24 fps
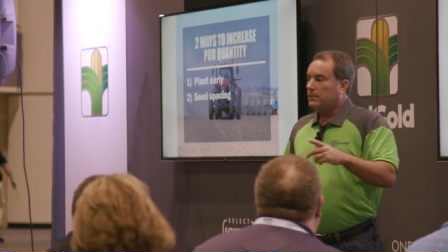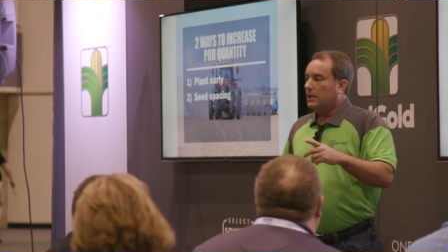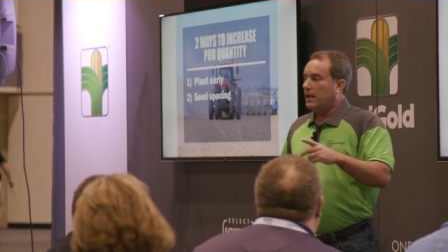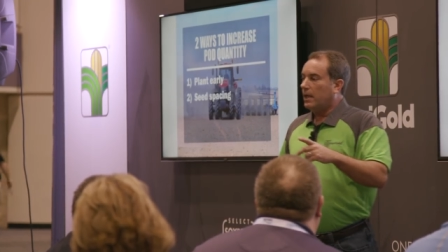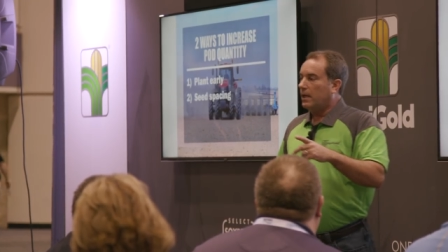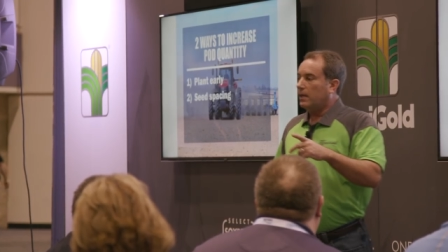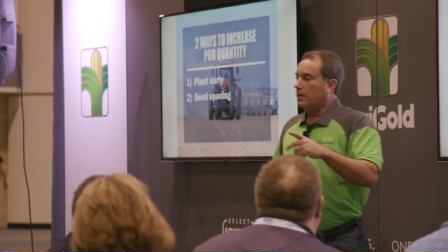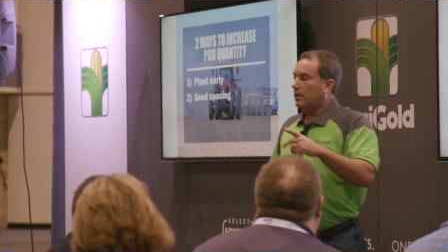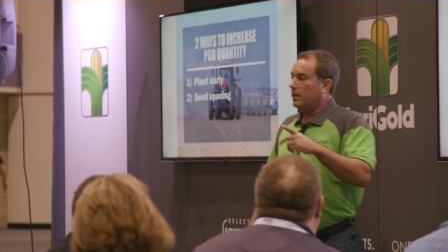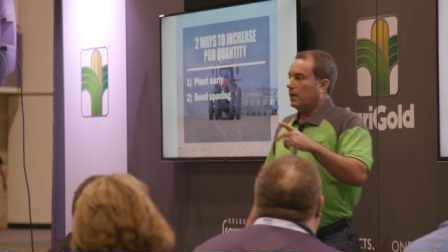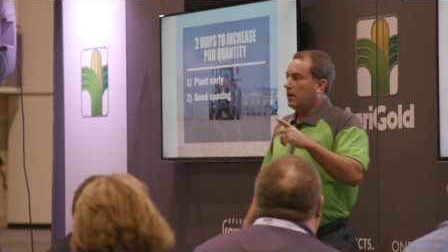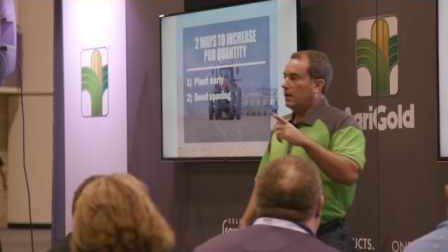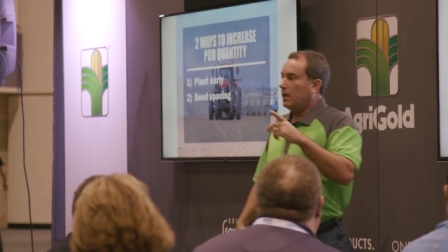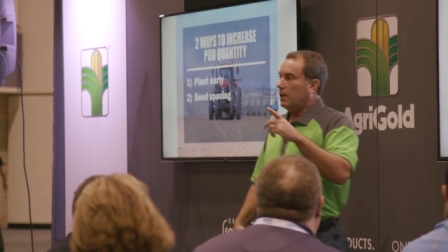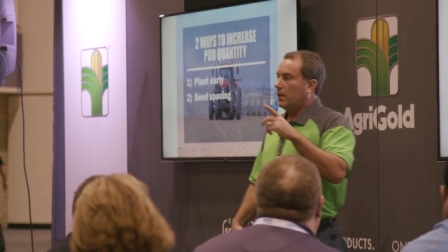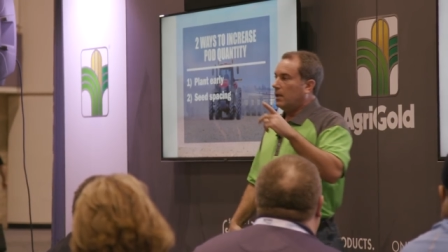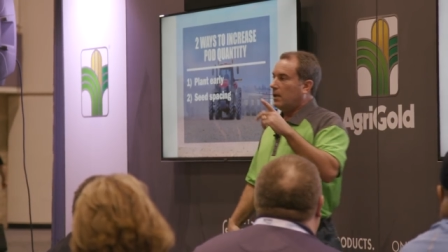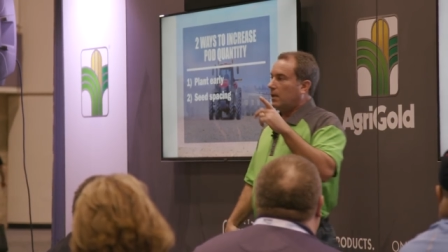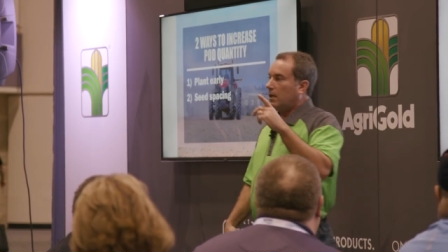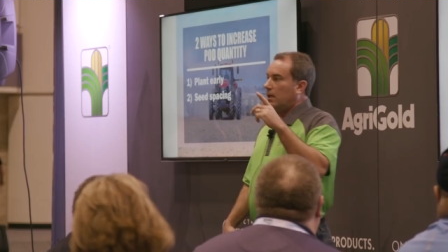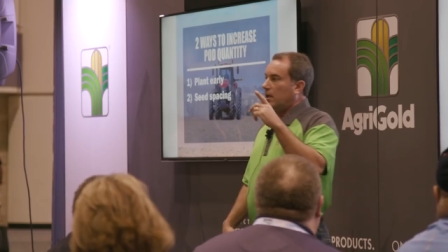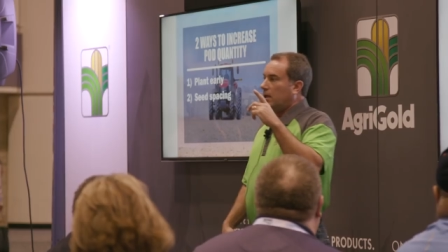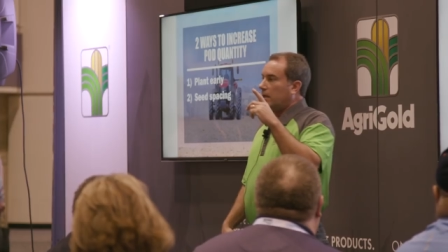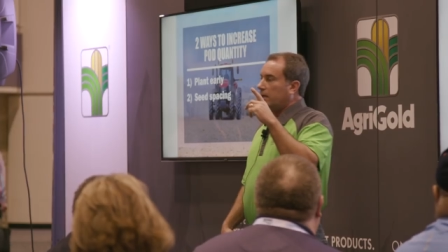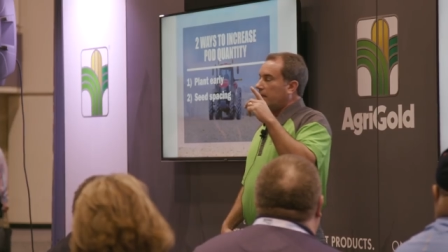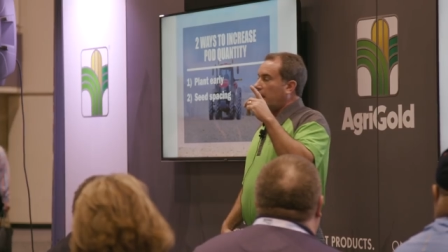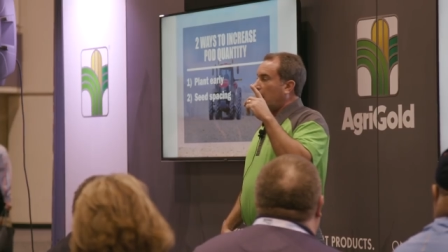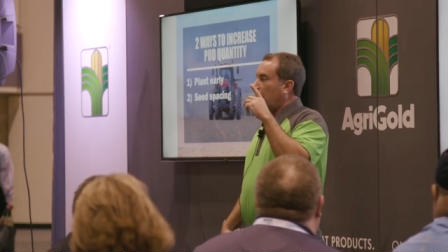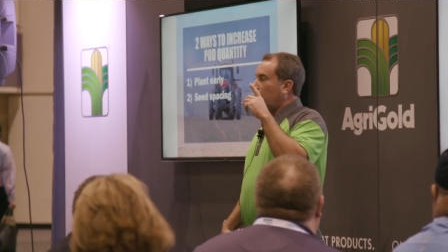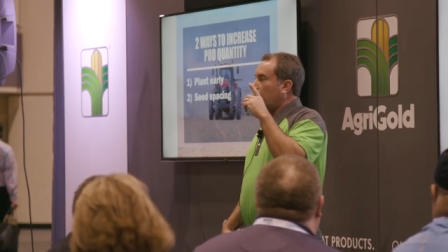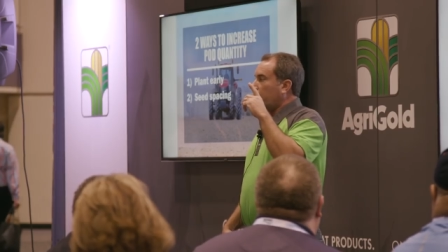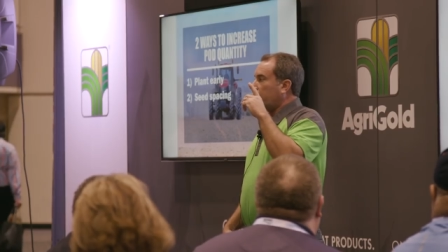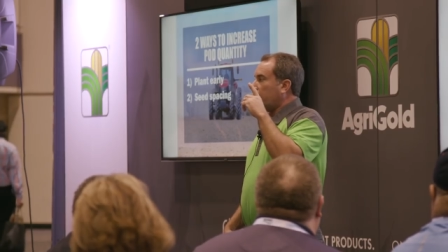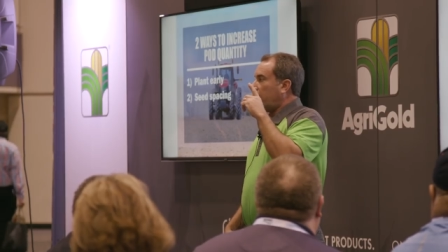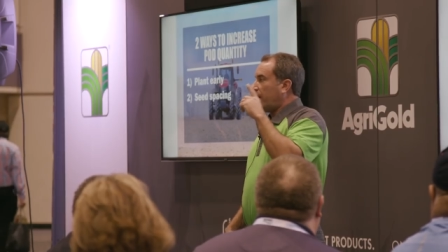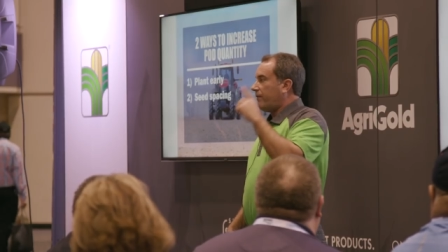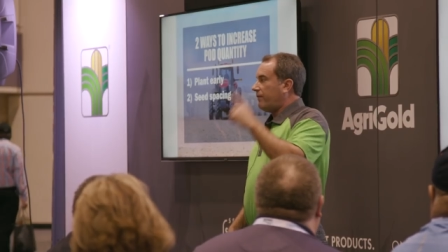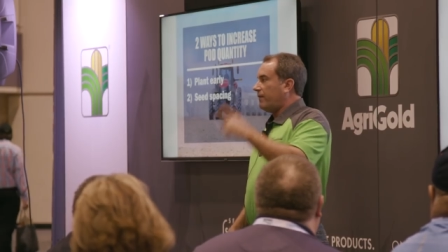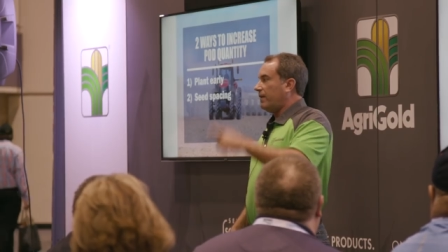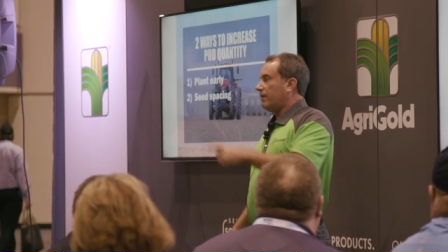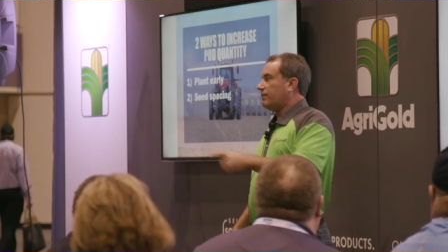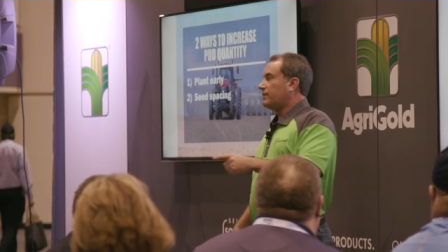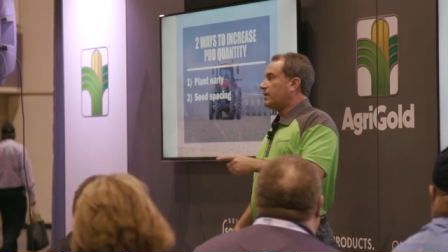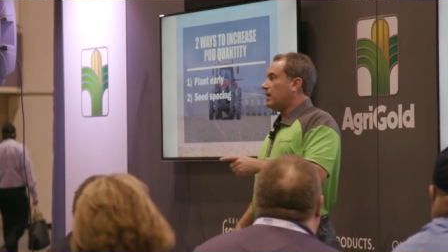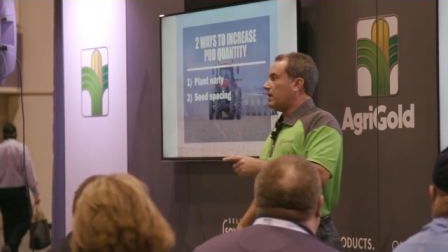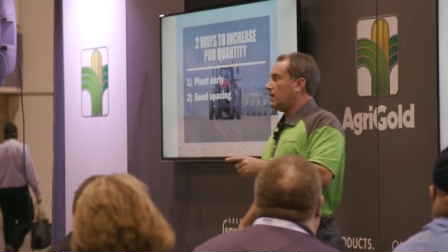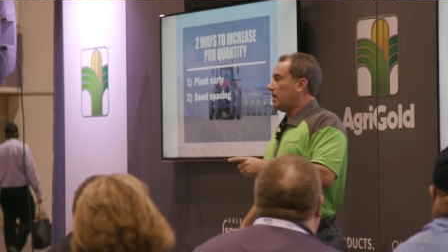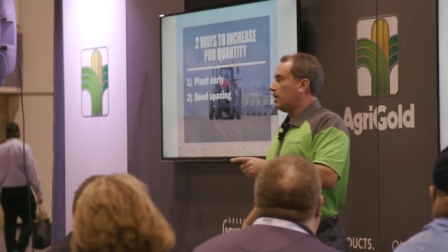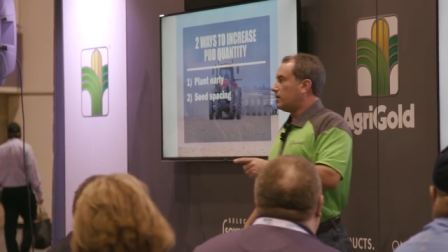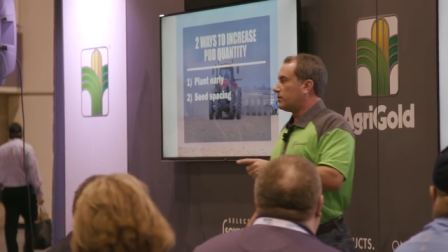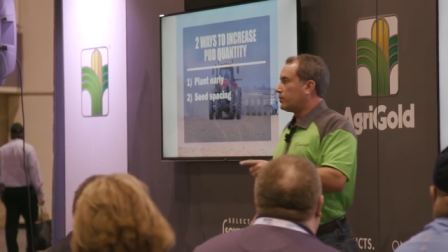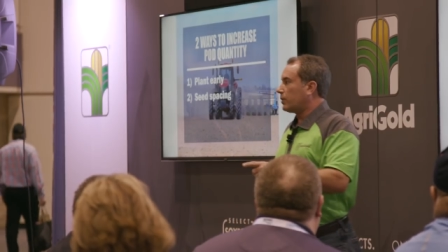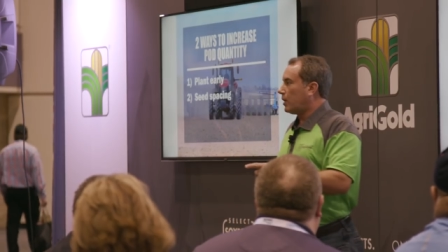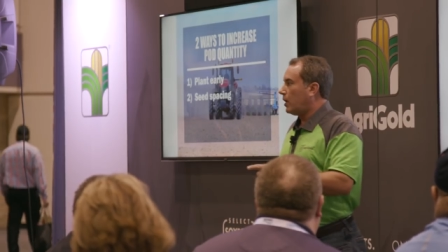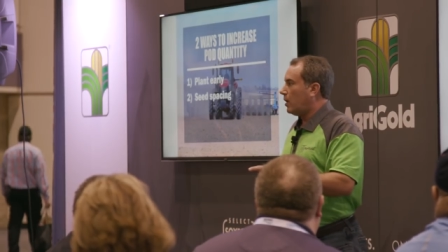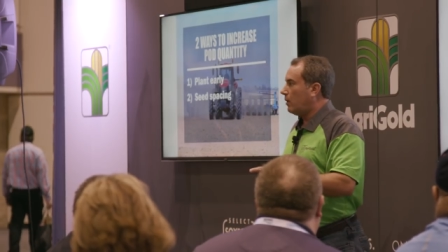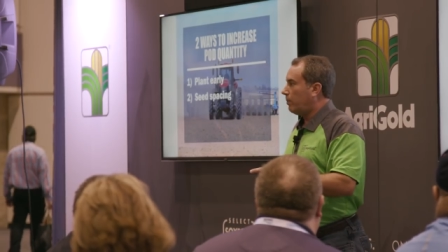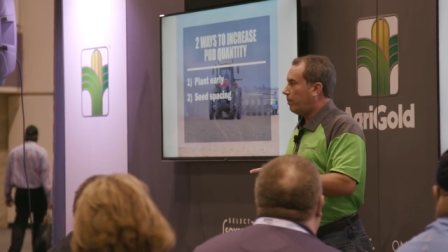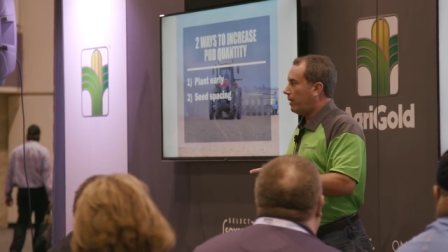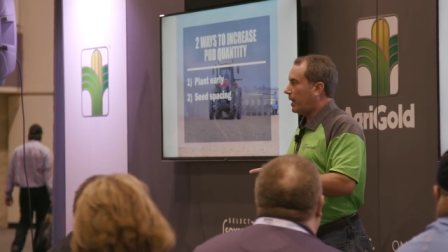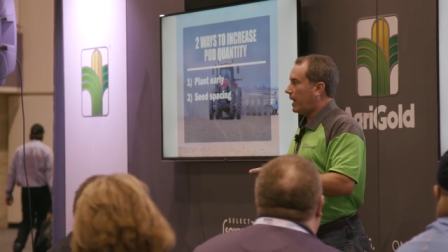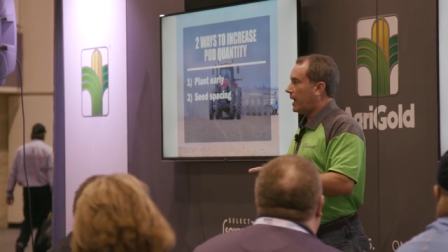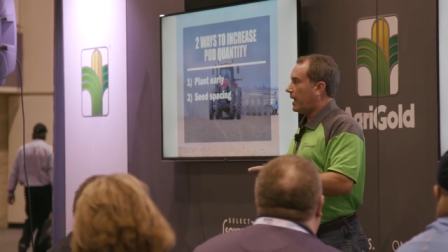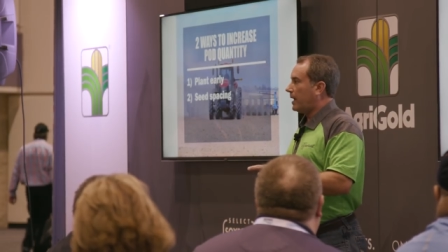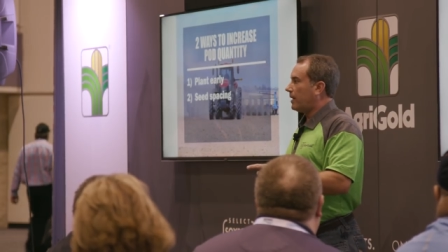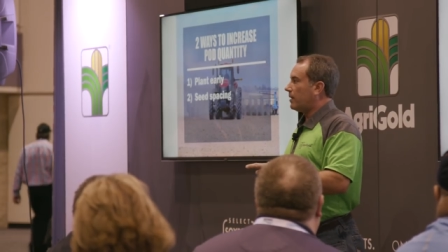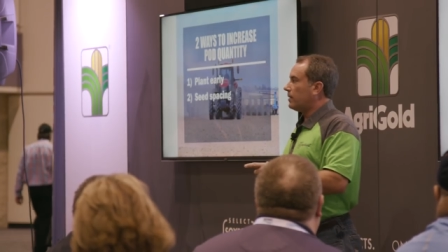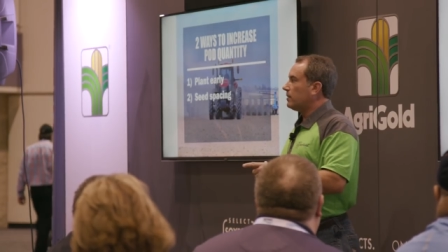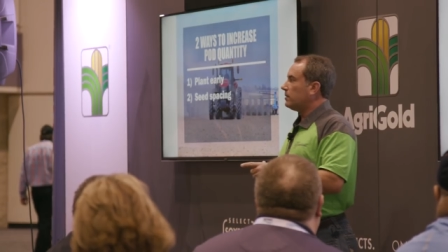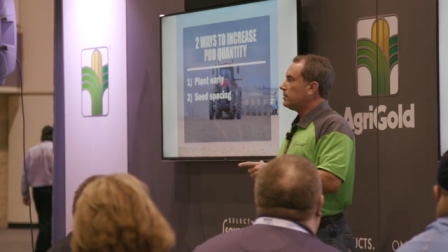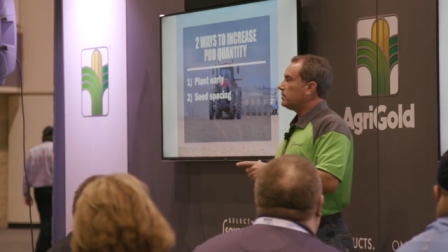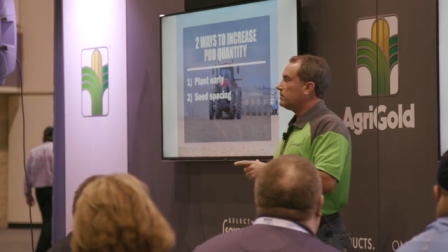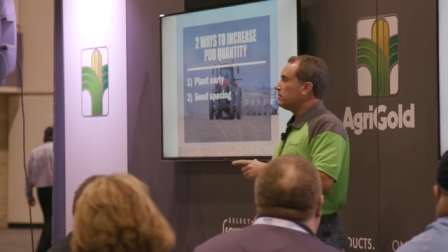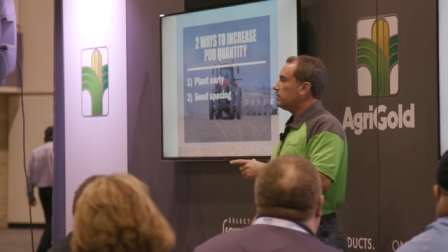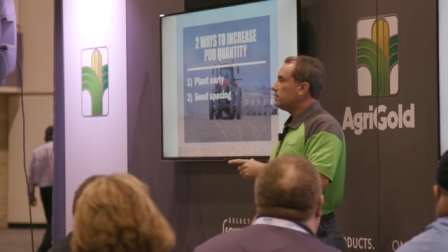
Okay. Now look at a 15-inch row planter.